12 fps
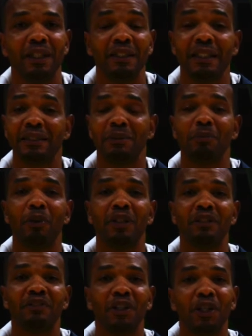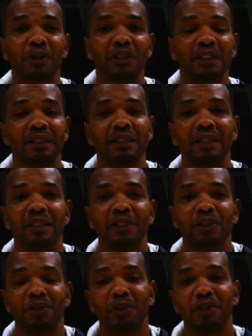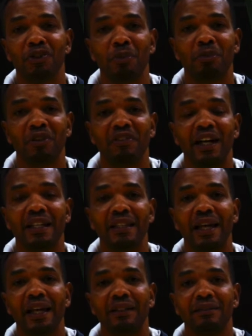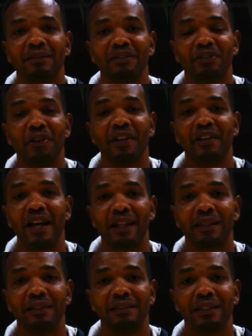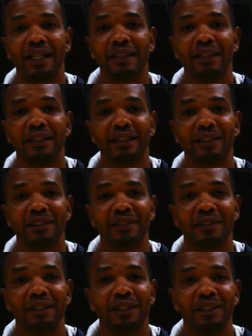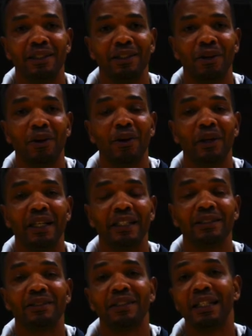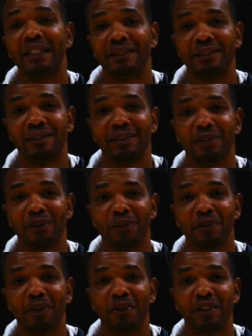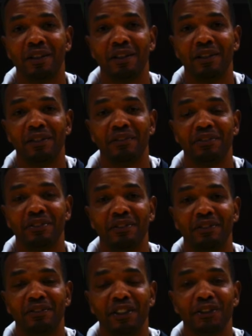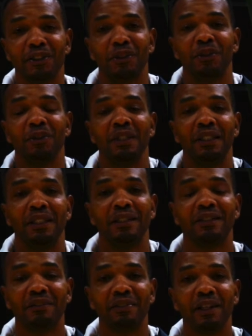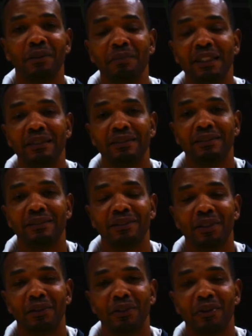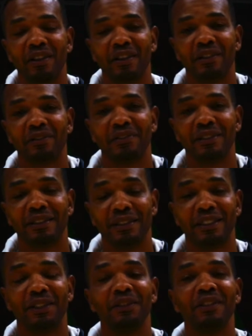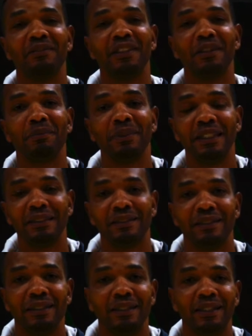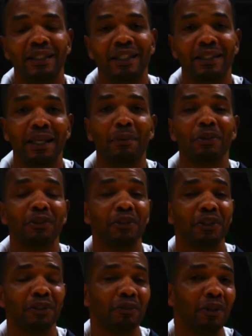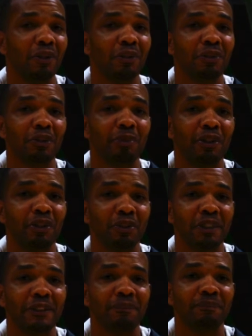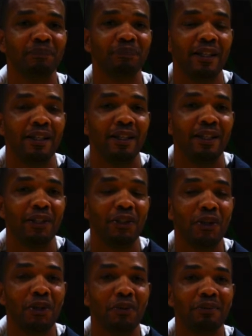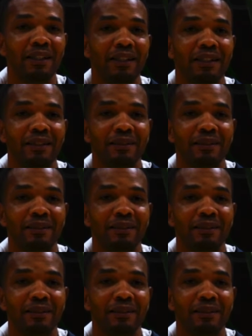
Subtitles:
you know, I think it's important for coaches to also provide that for their athletes. And I think it is all interlaced, the growth of physical development, the growth of skill development, and the opportunity to grow spiritually. You know,